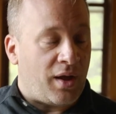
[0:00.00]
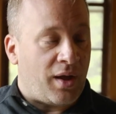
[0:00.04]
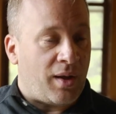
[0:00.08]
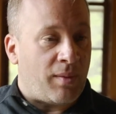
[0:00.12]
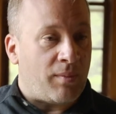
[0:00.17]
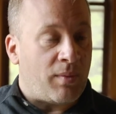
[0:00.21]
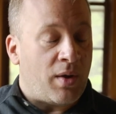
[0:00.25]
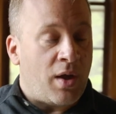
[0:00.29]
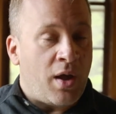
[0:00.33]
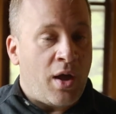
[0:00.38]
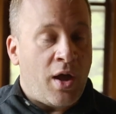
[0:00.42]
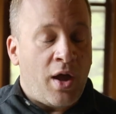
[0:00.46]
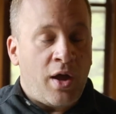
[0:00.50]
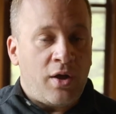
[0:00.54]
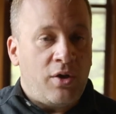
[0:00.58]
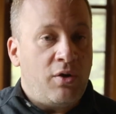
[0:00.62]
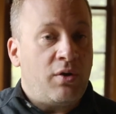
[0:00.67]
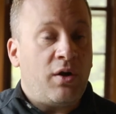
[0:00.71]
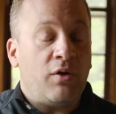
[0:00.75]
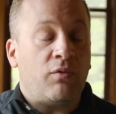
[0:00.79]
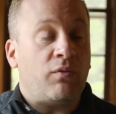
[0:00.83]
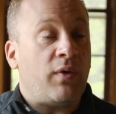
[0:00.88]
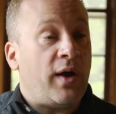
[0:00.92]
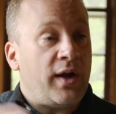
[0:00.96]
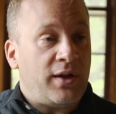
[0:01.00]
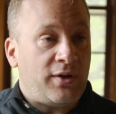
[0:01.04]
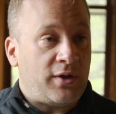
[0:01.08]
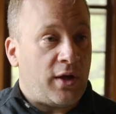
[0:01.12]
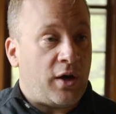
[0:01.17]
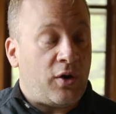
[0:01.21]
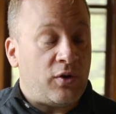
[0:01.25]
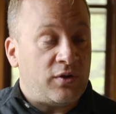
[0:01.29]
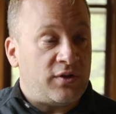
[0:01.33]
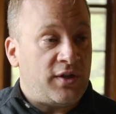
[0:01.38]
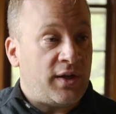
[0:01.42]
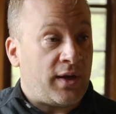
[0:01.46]
Um, you can write
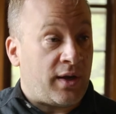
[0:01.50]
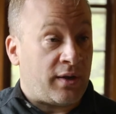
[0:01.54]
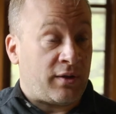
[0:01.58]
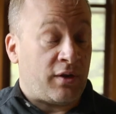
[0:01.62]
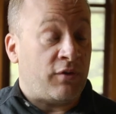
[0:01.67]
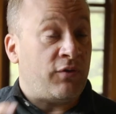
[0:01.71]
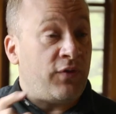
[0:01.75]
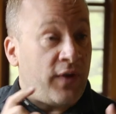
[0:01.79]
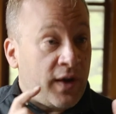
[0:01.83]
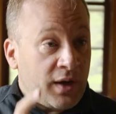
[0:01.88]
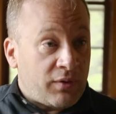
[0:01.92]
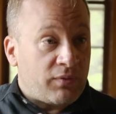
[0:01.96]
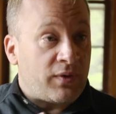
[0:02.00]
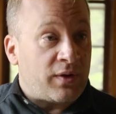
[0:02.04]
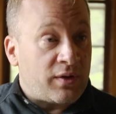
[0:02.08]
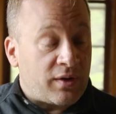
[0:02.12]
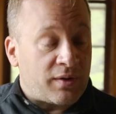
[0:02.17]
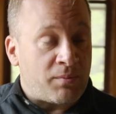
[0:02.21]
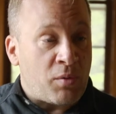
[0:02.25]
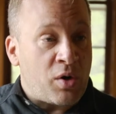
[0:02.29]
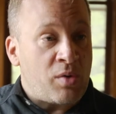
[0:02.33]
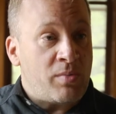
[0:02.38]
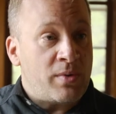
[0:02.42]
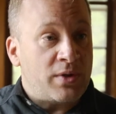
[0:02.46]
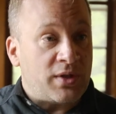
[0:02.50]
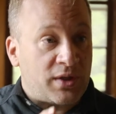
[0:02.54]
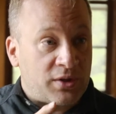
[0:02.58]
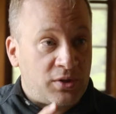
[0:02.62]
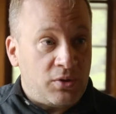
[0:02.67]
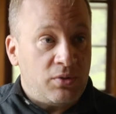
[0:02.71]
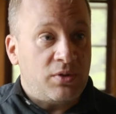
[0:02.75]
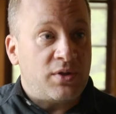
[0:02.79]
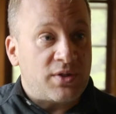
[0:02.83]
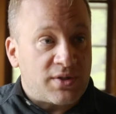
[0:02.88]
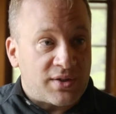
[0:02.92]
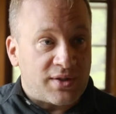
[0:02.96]
your own ticket. In fact, the moment
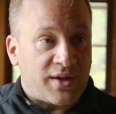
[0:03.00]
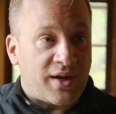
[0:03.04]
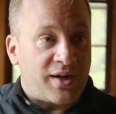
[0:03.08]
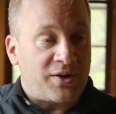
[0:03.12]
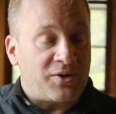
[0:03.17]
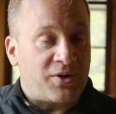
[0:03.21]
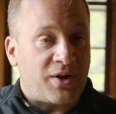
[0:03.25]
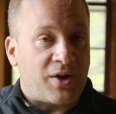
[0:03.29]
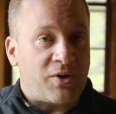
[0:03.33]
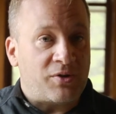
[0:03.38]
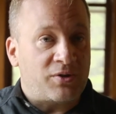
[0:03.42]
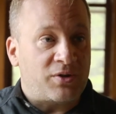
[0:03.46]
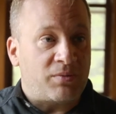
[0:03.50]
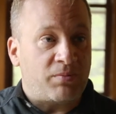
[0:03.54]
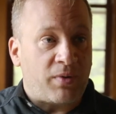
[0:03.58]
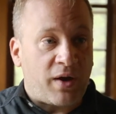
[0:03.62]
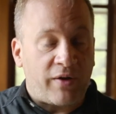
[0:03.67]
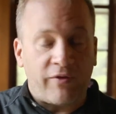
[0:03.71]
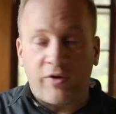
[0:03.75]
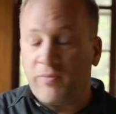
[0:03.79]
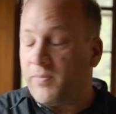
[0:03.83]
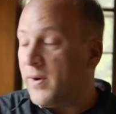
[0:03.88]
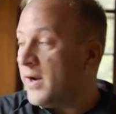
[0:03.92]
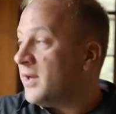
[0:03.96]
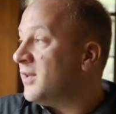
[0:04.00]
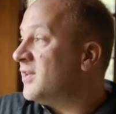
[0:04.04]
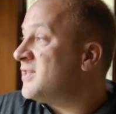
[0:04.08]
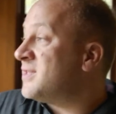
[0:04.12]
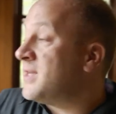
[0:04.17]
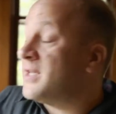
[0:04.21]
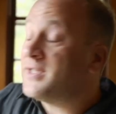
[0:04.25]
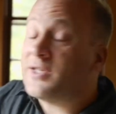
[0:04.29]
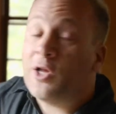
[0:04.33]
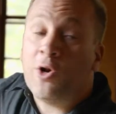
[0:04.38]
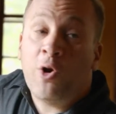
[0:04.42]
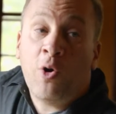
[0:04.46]
that you decide to go into private
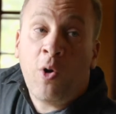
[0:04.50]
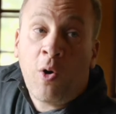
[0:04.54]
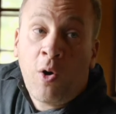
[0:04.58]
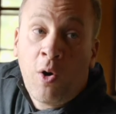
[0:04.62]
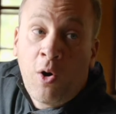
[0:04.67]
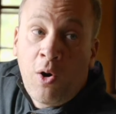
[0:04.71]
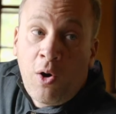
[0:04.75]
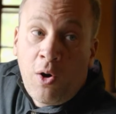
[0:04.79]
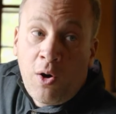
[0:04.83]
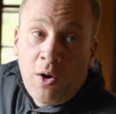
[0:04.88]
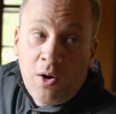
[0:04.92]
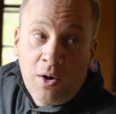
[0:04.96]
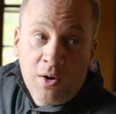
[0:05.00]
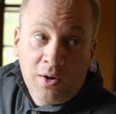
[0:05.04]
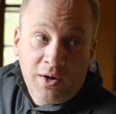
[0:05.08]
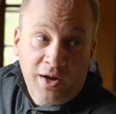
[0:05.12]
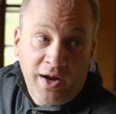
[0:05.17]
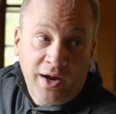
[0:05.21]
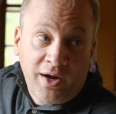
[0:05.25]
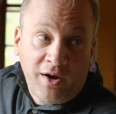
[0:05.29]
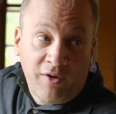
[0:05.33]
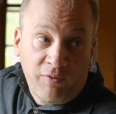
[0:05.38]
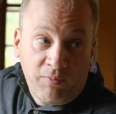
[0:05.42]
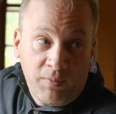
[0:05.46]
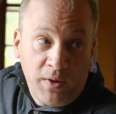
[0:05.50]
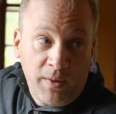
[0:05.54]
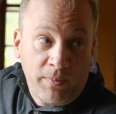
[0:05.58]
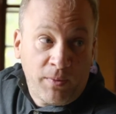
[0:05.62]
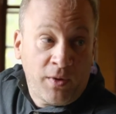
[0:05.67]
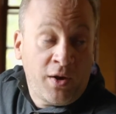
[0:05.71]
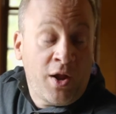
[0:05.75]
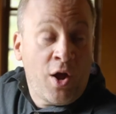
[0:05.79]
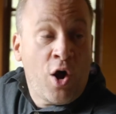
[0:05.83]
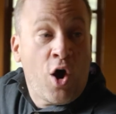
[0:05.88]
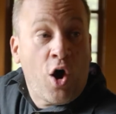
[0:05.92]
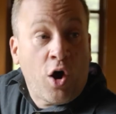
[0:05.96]
practice, there's a long line of
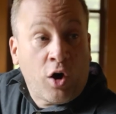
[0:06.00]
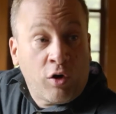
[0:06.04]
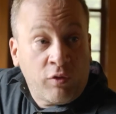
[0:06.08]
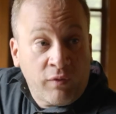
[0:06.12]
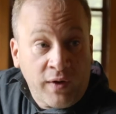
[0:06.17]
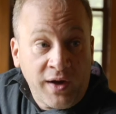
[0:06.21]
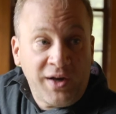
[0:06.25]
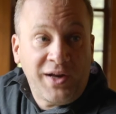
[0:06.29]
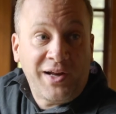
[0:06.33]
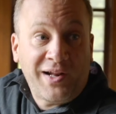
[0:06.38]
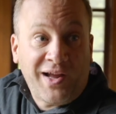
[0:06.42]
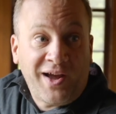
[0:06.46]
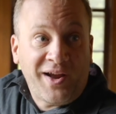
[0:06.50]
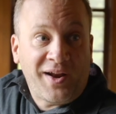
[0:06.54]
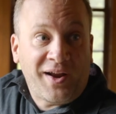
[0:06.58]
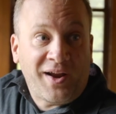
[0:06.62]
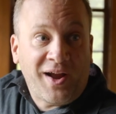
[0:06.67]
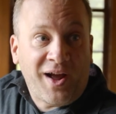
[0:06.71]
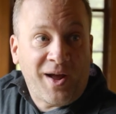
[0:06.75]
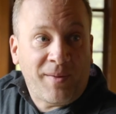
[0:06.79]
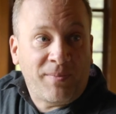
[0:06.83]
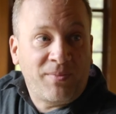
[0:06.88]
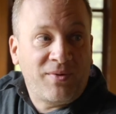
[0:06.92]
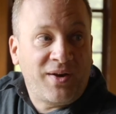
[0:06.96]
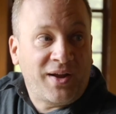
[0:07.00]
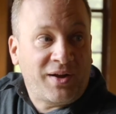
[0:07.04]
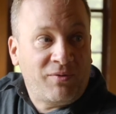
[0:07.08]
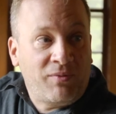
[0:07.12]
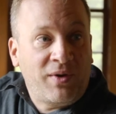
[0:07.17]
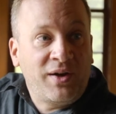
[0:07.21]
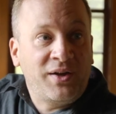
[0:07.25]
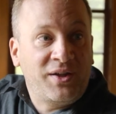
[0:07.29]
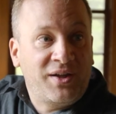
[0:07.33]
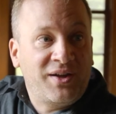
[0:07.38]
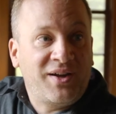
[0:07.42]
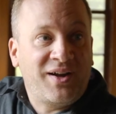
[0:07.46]
people already lining up, like
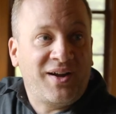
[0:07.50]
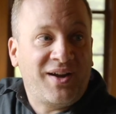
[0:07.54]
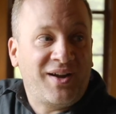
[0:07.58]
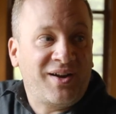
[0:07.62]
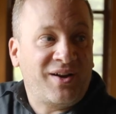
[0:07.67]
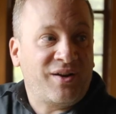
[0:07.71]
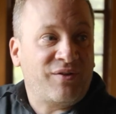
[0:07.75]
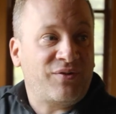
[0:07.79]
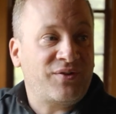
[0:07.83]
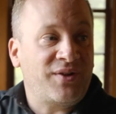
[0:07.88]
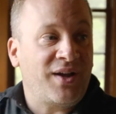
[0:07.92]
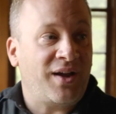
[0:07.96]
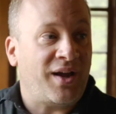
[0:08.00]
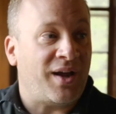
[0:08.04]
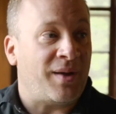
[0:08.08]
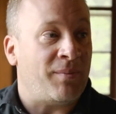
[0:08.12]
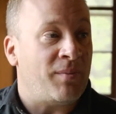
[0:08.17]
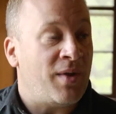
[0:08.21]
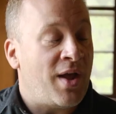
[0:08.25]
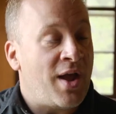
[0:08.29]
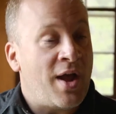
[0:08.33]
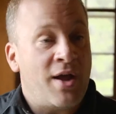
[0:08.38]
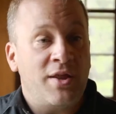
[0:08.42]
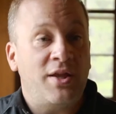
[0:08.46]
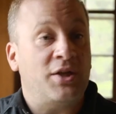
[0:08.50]
one year ahead of mm-hmm. time.